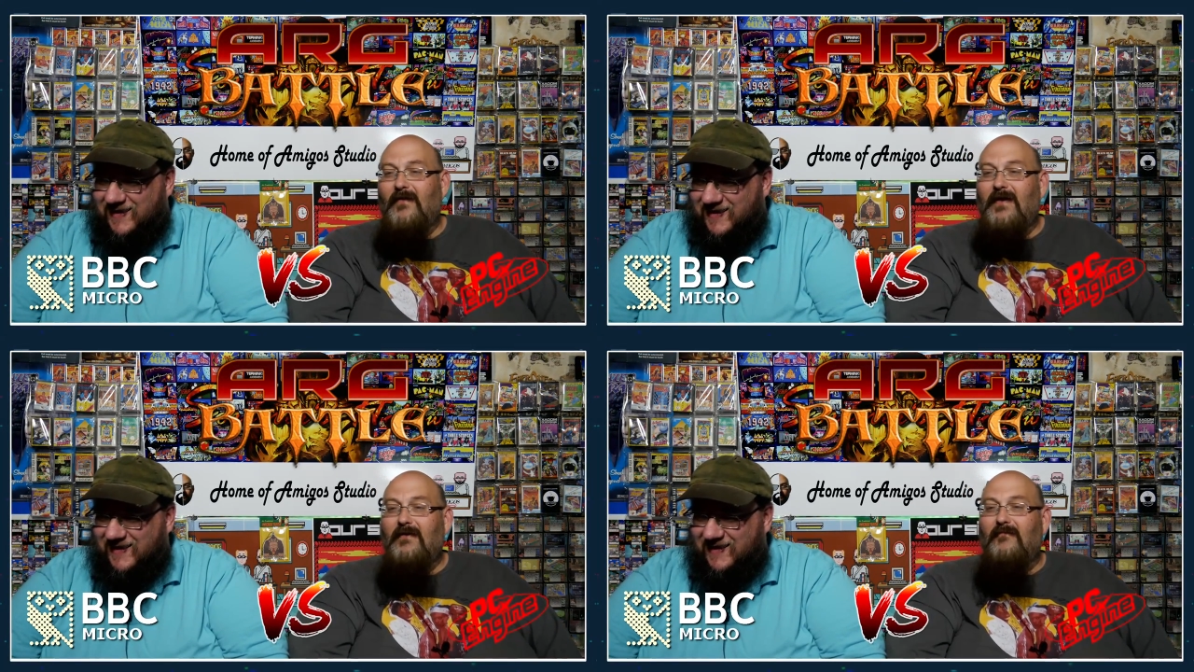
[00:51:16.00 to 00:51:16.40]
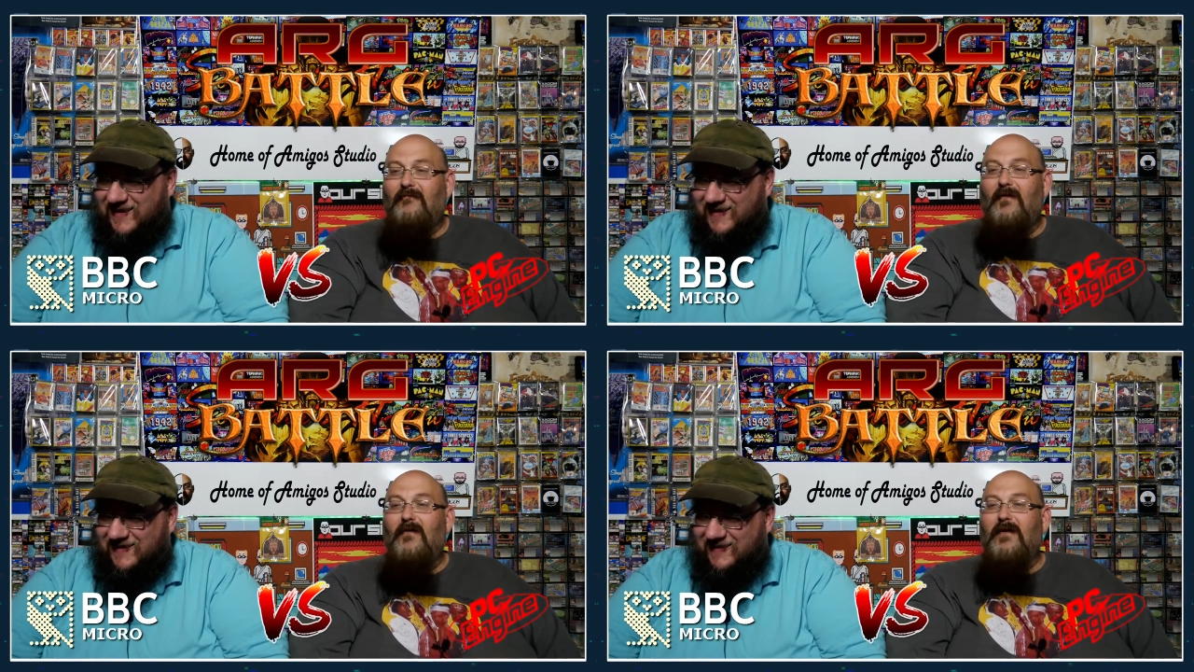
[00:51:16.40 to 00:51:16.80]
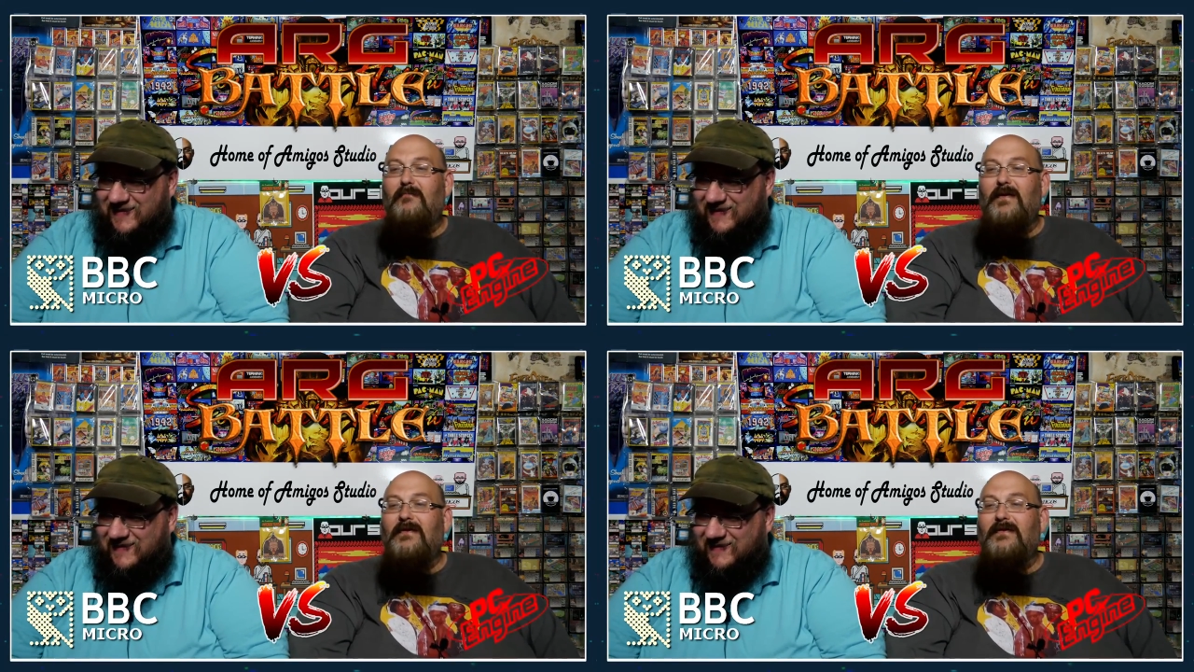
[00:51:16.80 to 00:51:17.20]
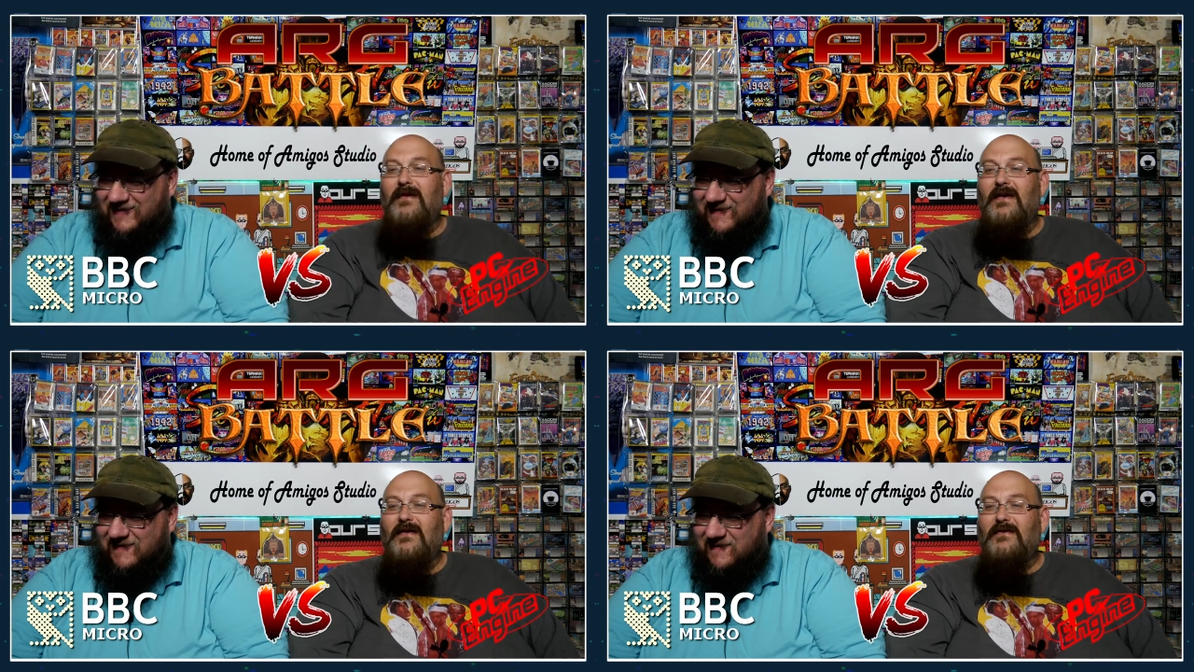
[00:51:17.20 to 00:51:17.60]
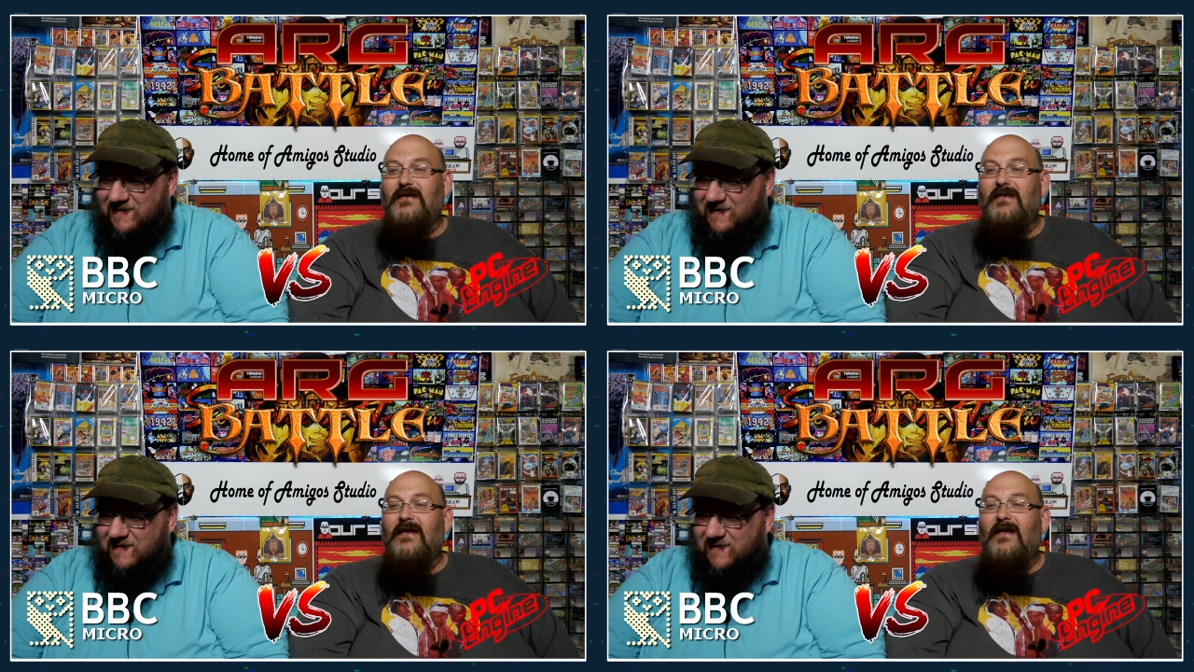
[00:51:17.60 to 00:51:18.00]
Speaker 1: Thank you for voting PC
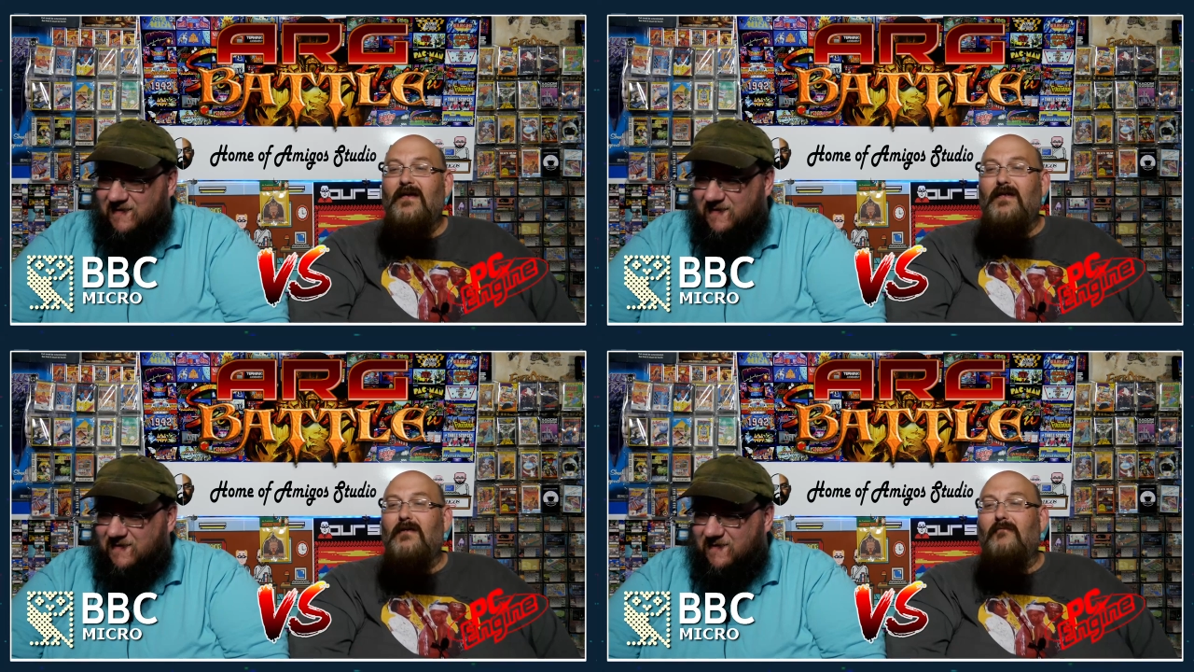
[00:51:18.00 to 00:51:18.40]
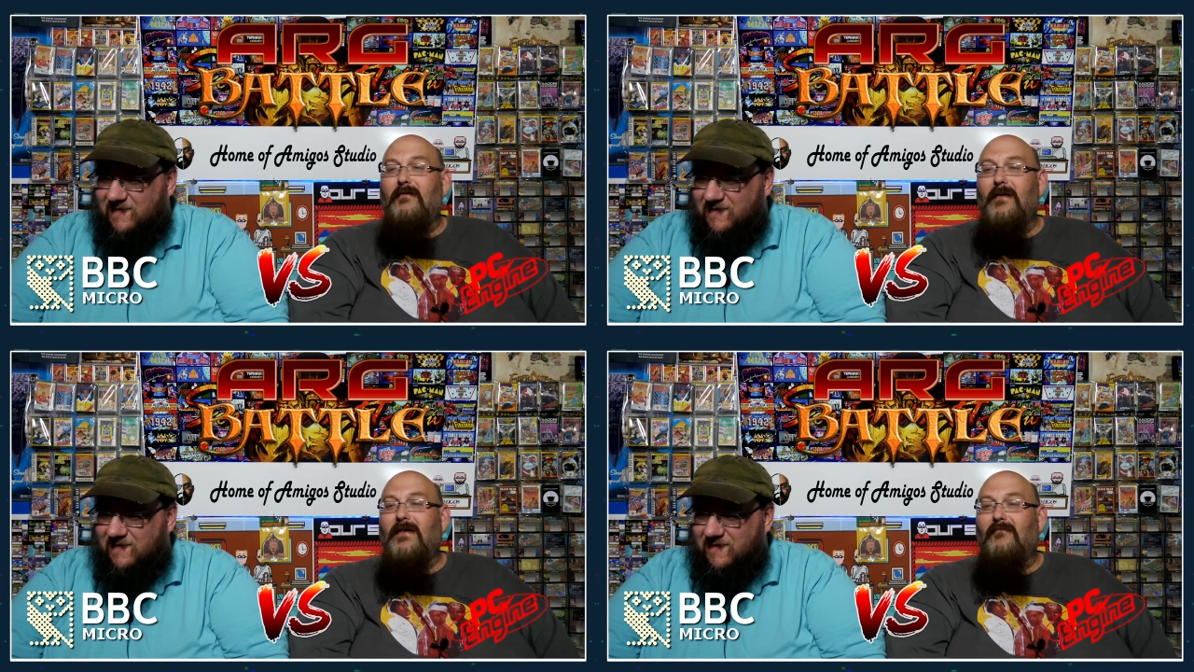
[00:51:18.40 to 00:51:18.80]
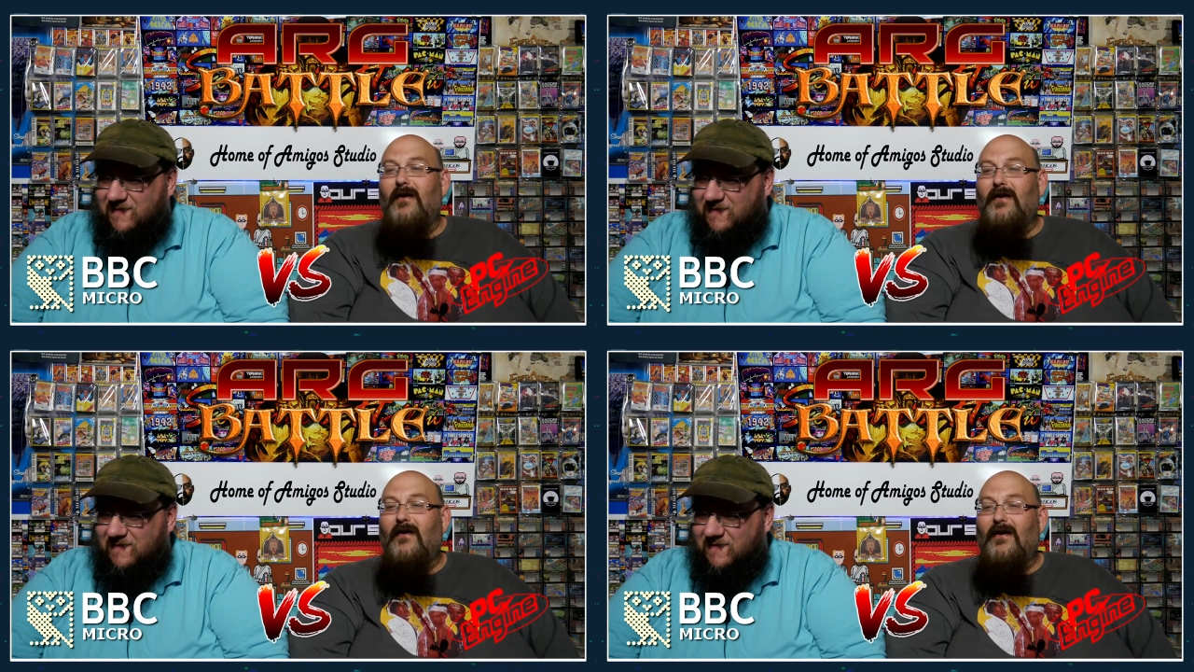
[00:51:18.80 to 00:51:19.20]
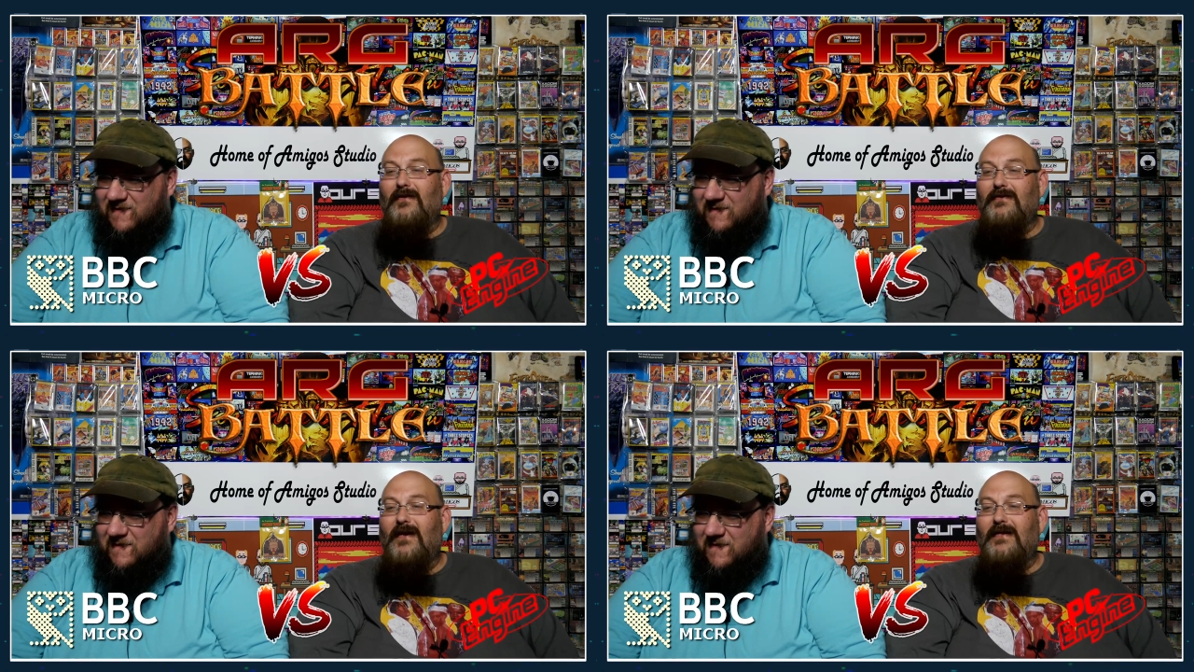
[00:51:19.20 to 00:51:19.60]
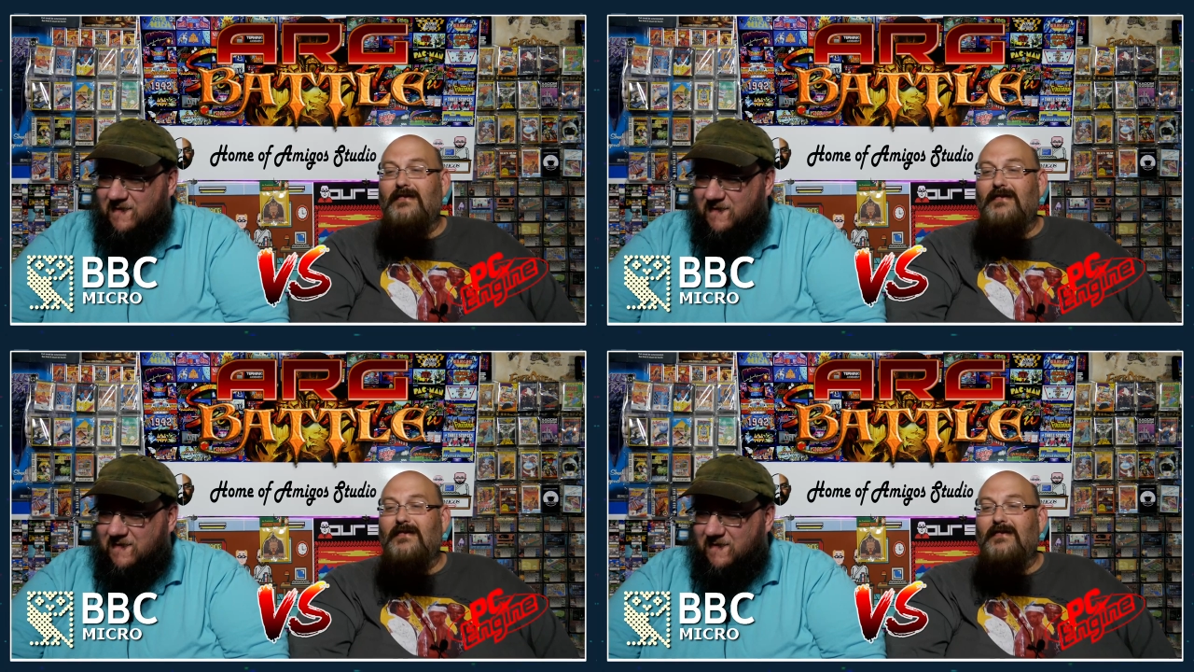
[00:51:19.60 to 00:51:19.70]
Engine. You made the right call. It looks